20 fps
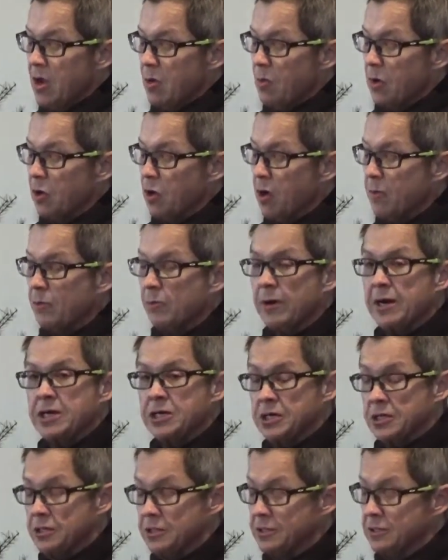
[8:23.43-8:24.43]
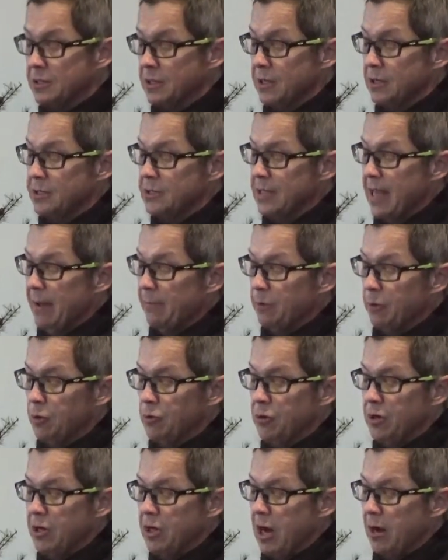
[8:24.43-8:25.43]
When corporations stop
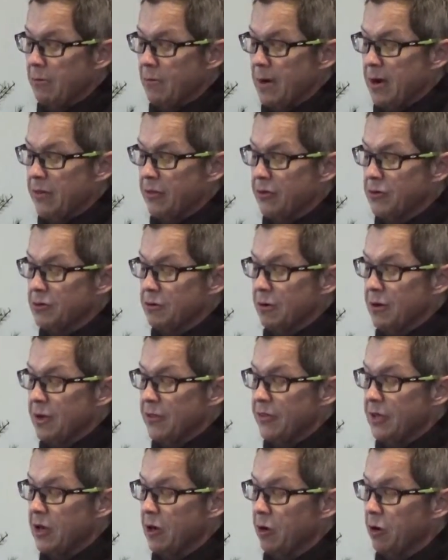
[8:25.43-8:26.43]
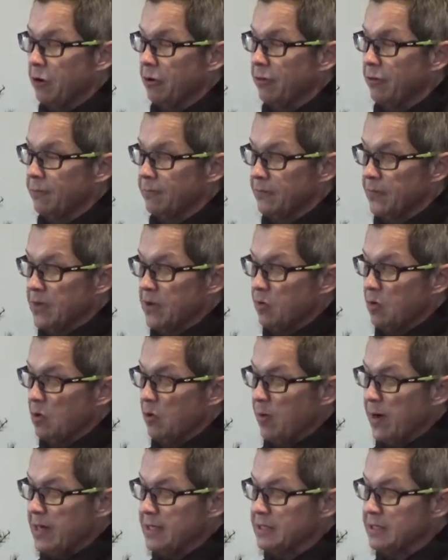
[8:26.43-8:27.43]
polluting our mother, the earth, when
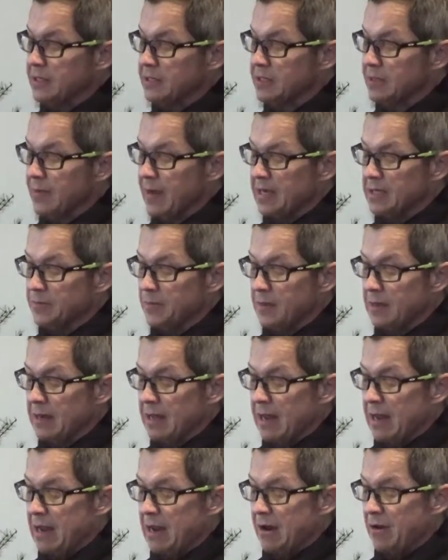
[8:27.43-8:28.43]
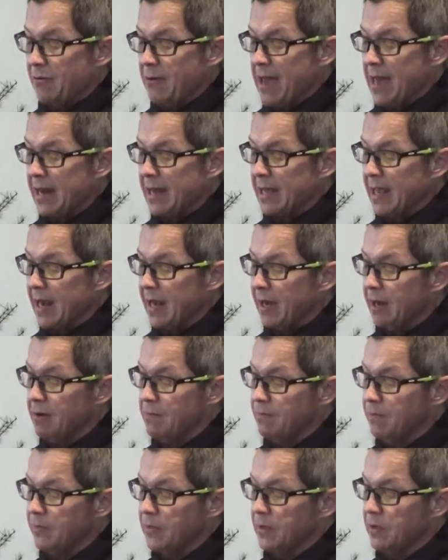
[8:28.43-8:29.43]
racism has been eradicated,
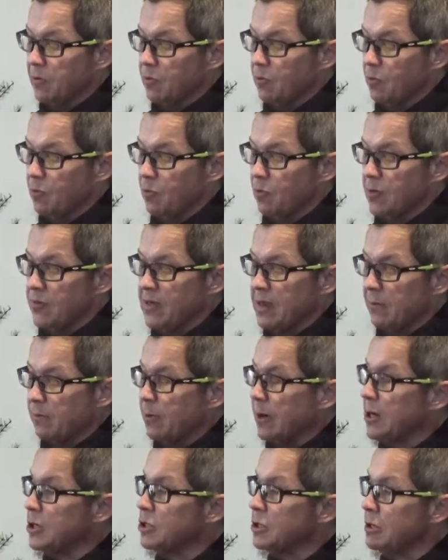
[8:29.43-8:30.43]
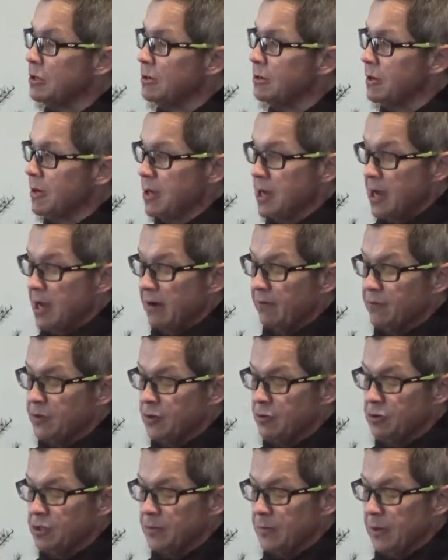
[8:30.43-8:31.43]
when the oppression of
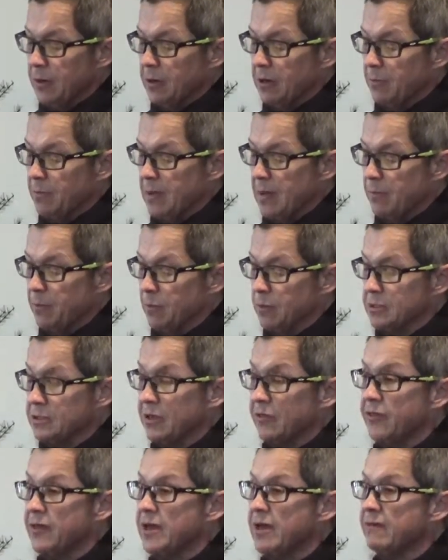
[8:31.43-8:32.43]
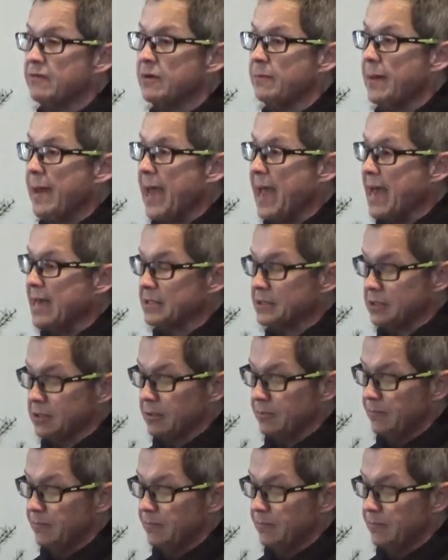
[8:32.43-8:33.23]
two-spirited people is a thing of the past,